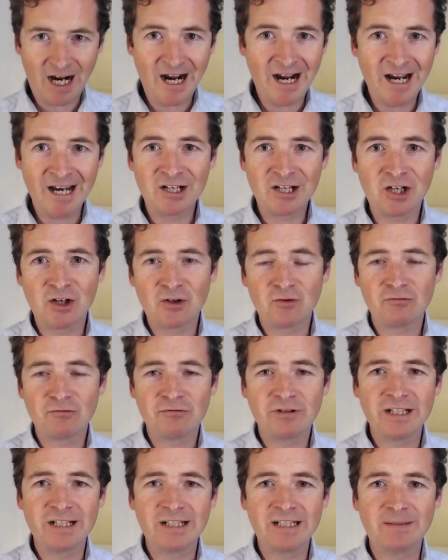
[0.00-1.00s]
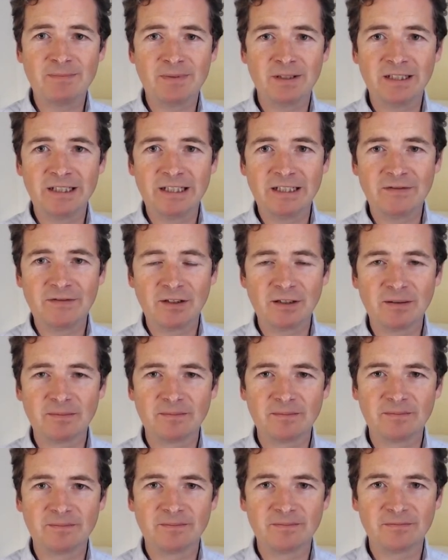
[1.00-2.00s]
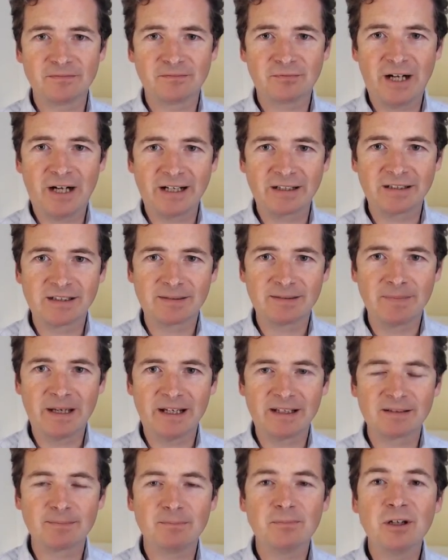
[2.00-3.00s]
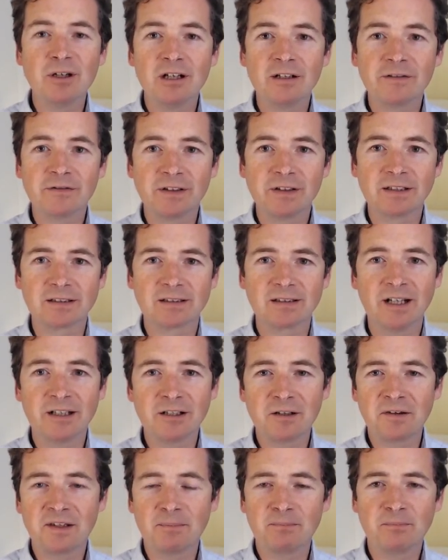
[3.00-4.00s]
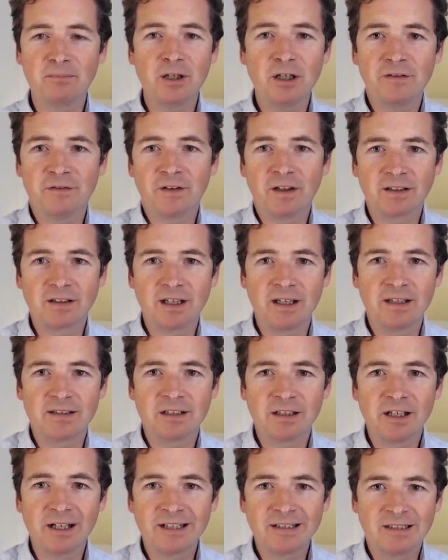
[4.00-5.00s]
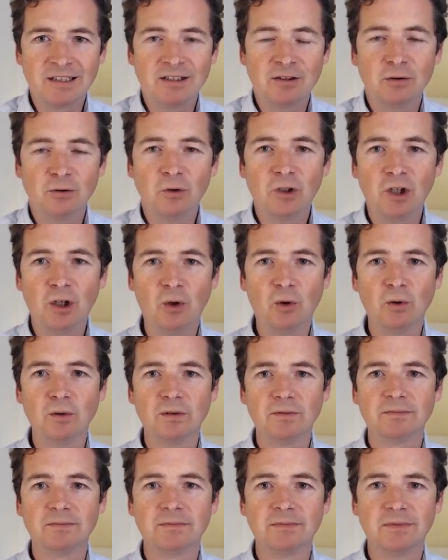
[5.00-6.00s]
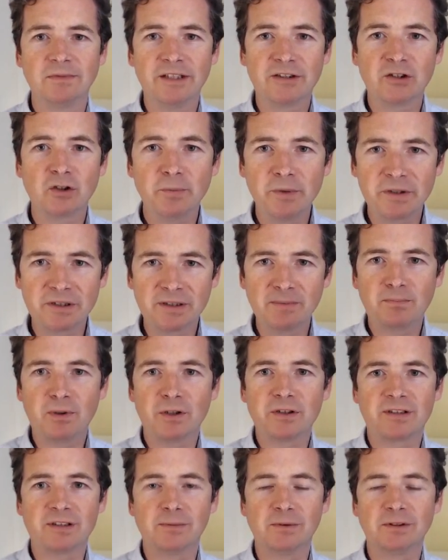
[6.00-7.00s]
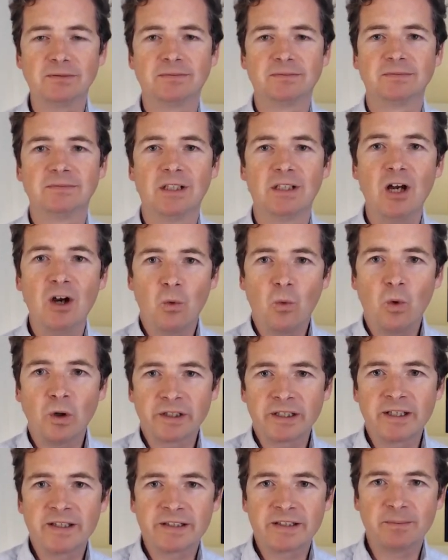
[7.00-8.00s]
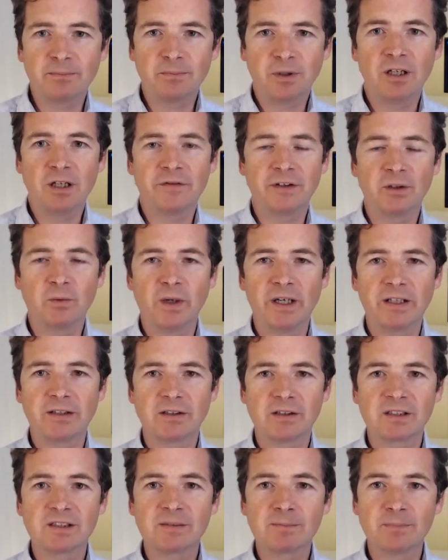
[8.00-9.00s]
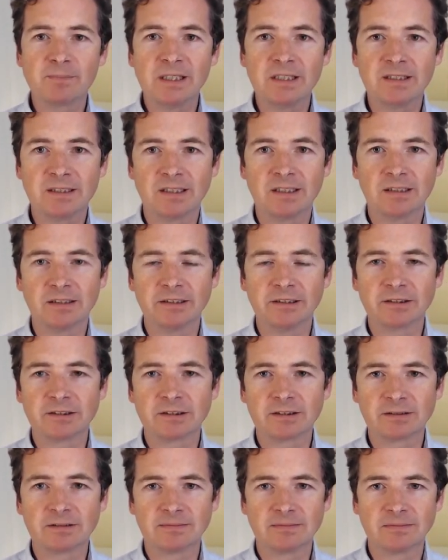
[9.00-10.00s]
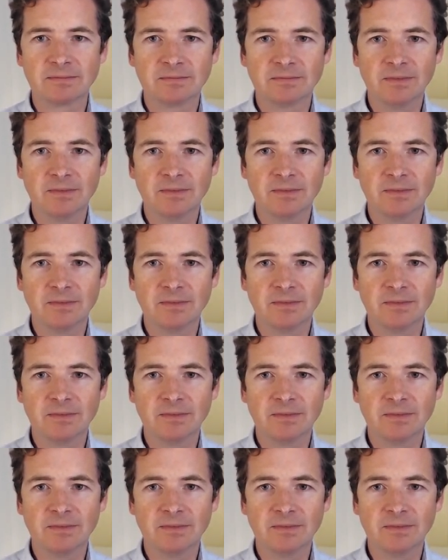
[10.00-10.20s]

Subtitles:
I don't really believe that practice makes perfect. I don't think perfect is an ideal goal. It's almost impossible. What is the perfect way to speak English?